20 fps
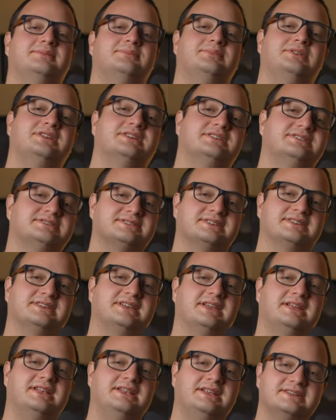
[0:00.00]
because
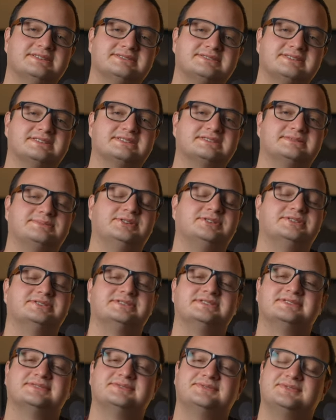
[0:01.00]
like it is an
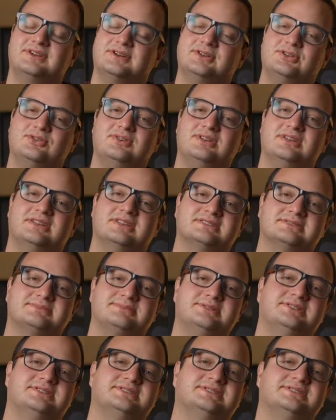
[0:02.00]
experience it's a very unique
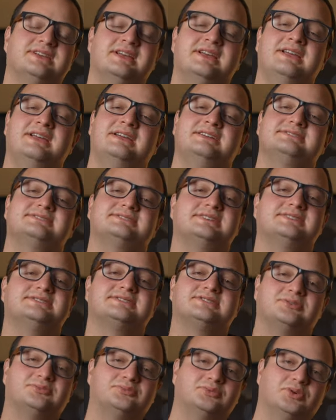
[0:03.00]
experience it's
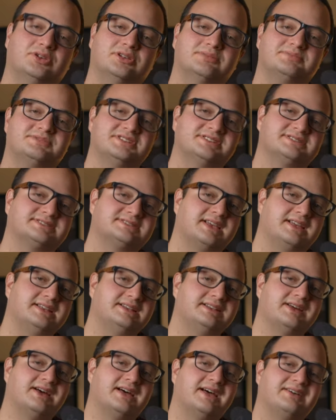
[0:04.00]
nice to roll up to a
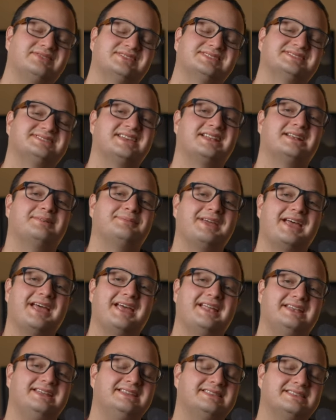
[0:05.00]
site not have to set up
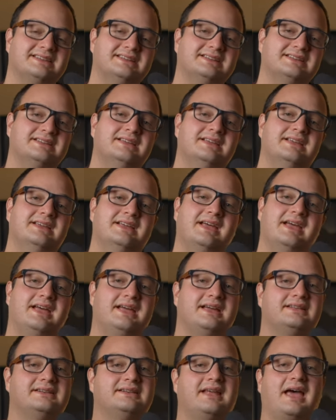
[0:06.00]
anything
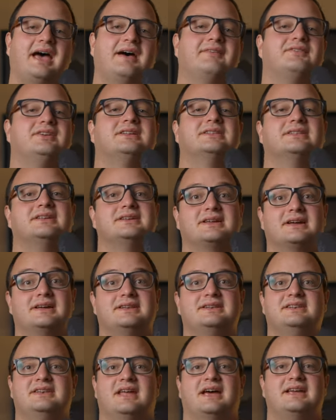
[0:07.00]
and having like a
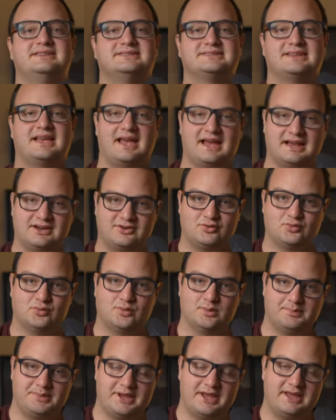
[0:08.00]
nice
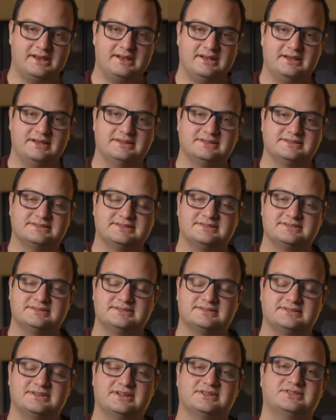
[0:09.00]
actual bed is
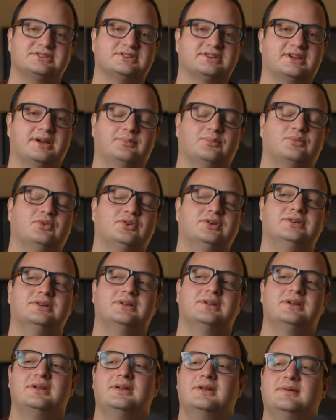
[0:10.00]
such a comfort
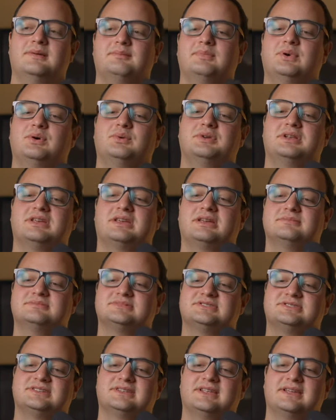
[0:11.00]
but when it
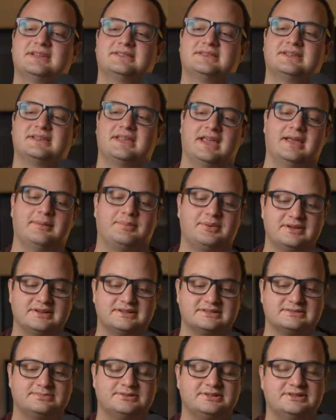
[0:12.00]
comes to like the camping
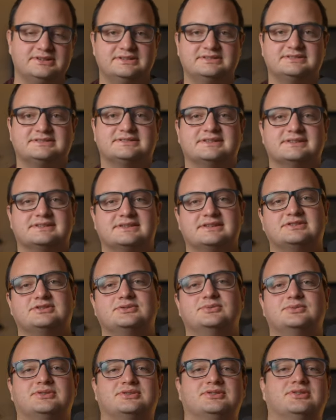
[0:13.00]
experience like that
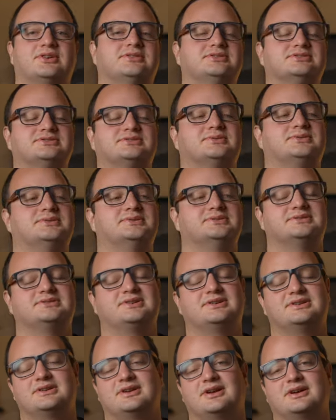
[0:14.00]
$200
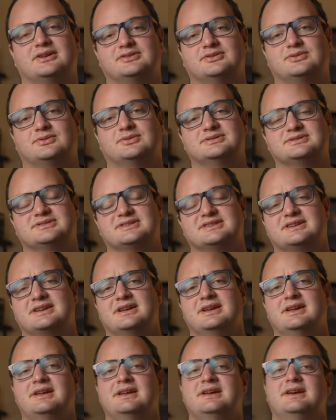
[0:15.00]
could have gone towards like
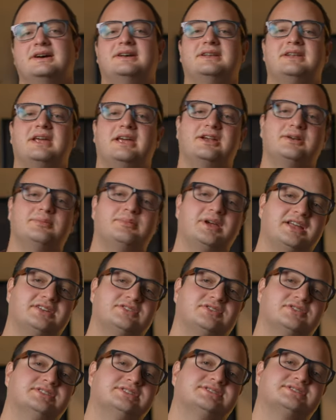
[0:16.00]
an air
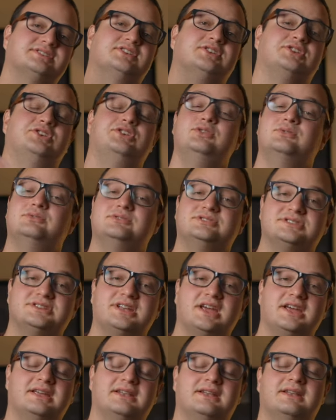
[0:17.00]
mattress a huge
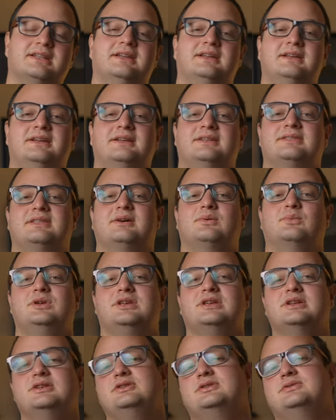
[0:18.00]
tent that we
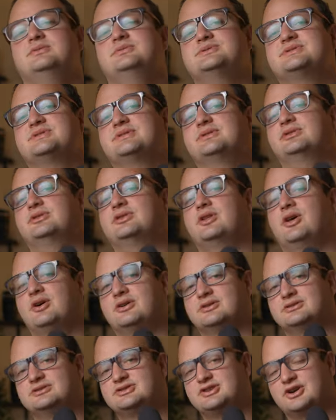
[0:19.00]
could use
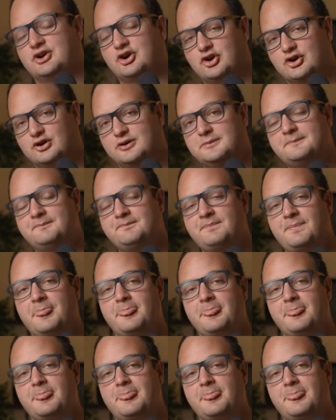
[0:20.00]
long term